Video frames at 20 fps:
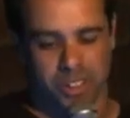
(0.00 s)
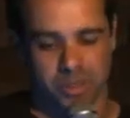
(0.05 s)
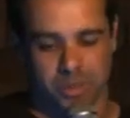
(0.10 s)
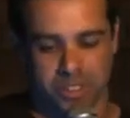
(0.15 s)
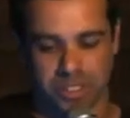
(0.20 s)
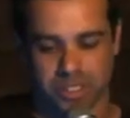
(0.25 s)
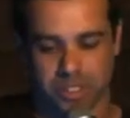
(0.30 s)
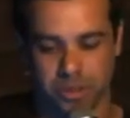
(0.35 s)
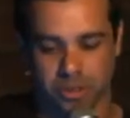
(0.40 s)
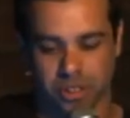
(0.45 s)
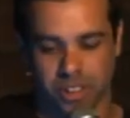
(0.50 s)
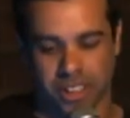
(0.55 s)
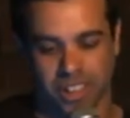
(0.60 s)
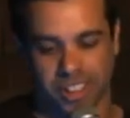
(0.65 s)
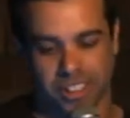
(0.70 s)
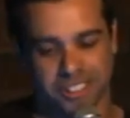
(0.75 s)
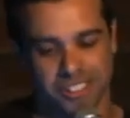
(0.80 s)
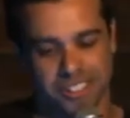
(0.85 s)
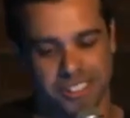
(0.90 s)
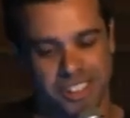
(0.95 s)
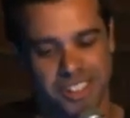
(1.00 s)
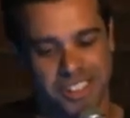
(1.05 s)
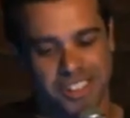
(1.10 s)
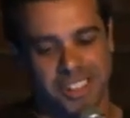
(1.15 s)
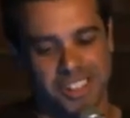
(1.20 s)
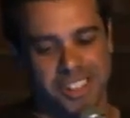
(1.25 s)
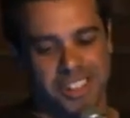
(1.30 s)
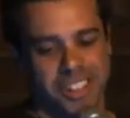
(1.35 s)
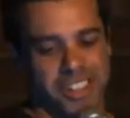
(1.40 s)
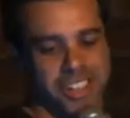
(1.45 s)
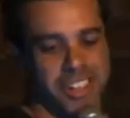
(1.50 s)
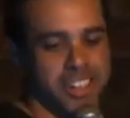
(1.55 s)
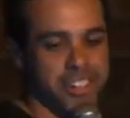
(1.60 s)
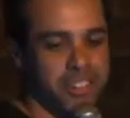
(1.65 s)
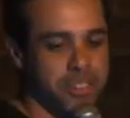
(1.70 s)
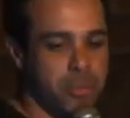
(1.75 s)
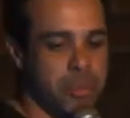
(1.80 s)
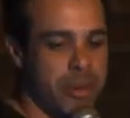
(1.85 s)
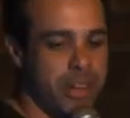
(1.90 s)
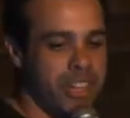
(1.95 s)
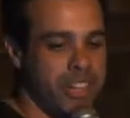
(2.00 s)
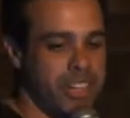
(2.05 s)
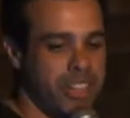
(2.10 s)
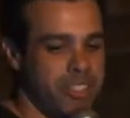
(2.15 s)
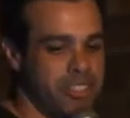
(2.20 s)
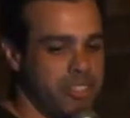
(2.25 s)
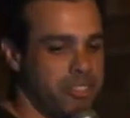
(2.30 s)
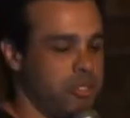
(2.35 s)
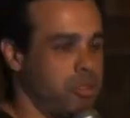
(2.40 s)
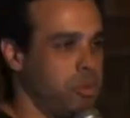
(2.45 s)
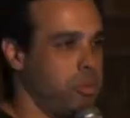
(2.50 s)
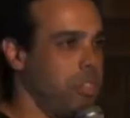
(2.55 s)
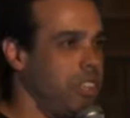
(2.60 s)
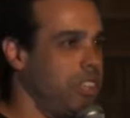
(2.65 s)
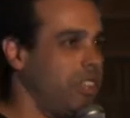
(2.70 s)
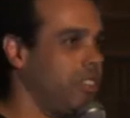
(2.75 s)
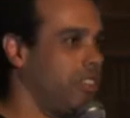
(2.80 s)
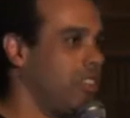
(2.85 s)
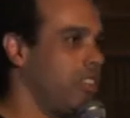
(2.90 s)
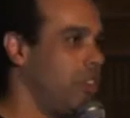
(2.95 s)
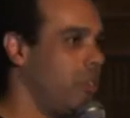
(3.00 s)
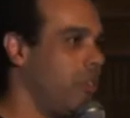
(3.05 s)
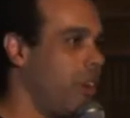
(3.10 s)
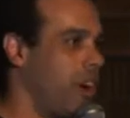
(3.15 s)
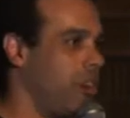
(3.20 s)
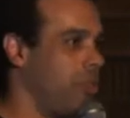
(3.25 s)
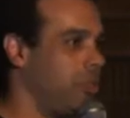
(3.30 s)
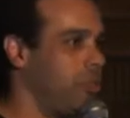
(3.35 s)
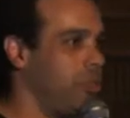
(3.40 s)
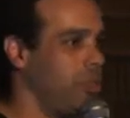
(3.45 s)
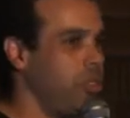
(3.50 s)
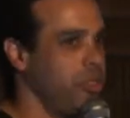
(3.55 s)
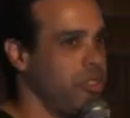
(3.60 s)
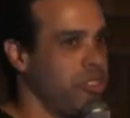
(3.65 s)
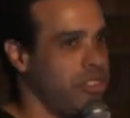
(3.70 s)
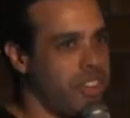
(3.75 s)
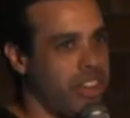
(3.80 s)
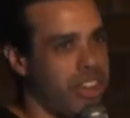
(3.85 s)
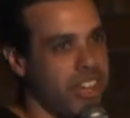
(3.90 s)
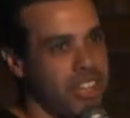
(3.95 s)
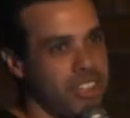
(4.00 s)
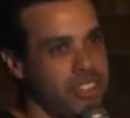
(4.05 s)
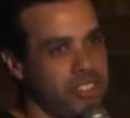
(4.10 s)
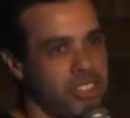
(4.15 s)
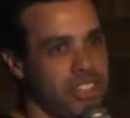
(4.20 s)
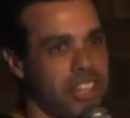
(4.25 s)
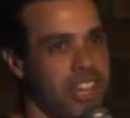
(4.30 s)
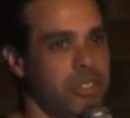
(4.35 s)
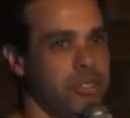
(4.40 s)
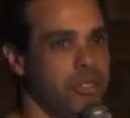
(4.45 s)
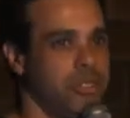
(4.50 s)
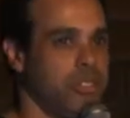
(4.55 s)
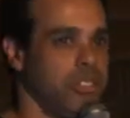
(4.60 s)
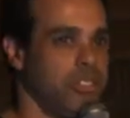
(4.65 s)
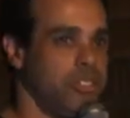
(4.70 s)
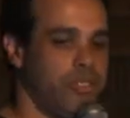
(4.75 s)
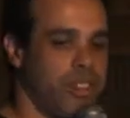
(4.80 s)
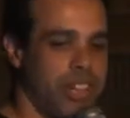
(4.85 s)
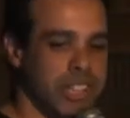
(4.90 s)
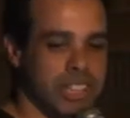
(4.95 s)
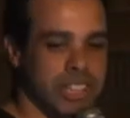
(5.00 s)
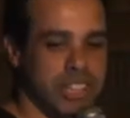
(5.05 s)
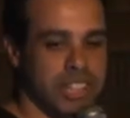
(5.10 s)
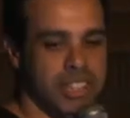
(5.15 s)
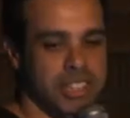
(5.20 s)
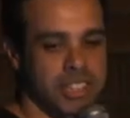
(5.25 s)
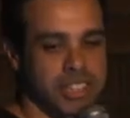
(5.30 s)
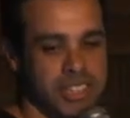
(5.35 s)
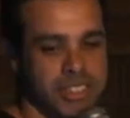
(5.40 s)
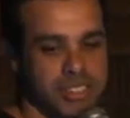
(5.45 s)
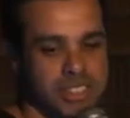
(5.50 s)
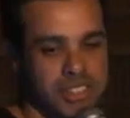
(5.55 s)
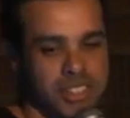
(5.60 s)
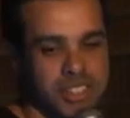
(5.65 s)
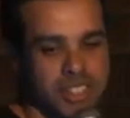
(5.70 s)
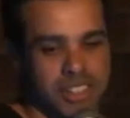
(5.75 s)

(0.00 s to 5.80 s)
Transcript: It was too hard to manage. We didn't know how to use cache and how to invalidate it.